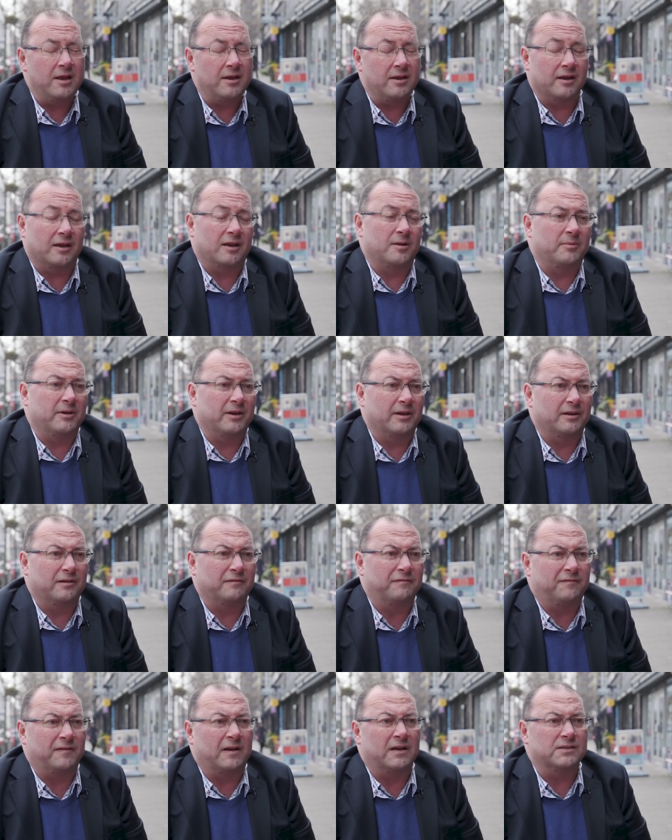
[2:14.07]
you're going to be in
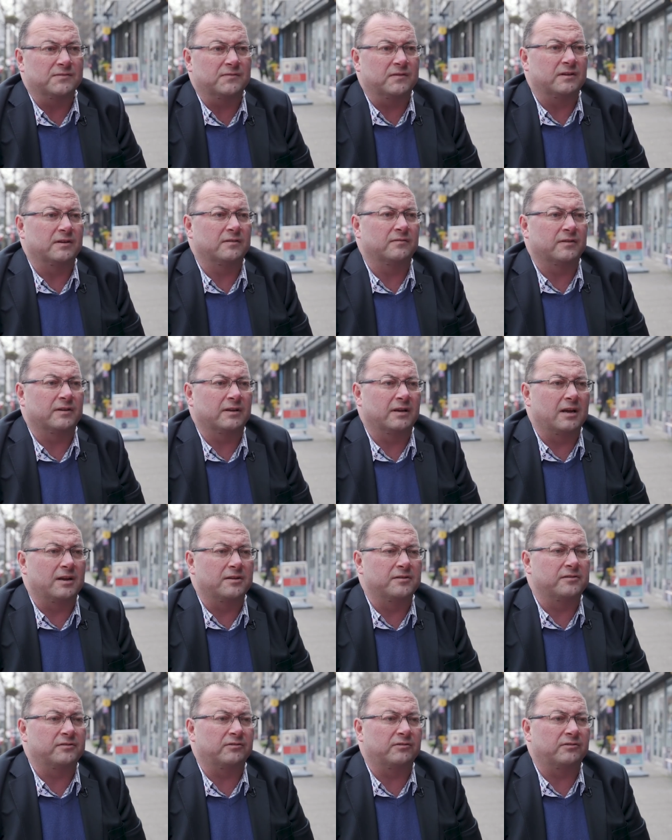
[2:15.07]
a fuzz for the, for the other